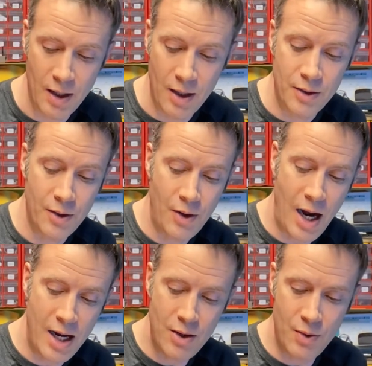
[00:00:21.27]
So
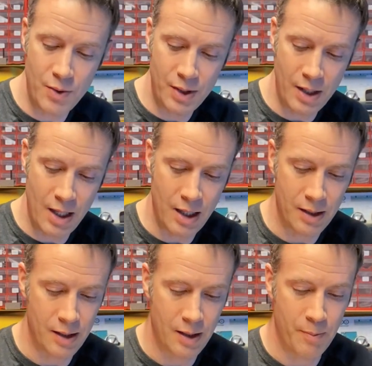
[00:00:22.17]
I use
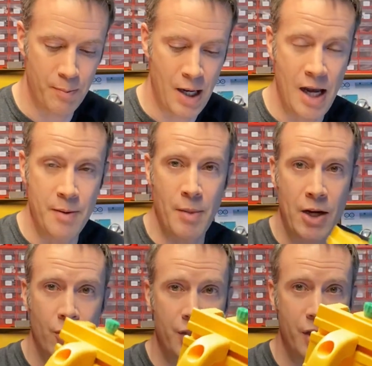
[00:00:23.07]
this by
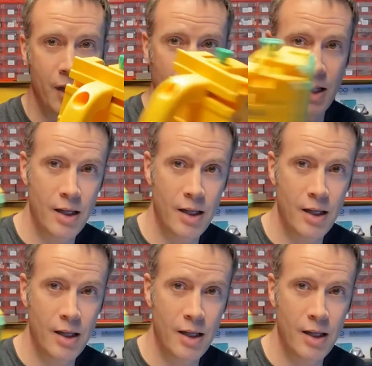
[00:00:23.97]
Microjig.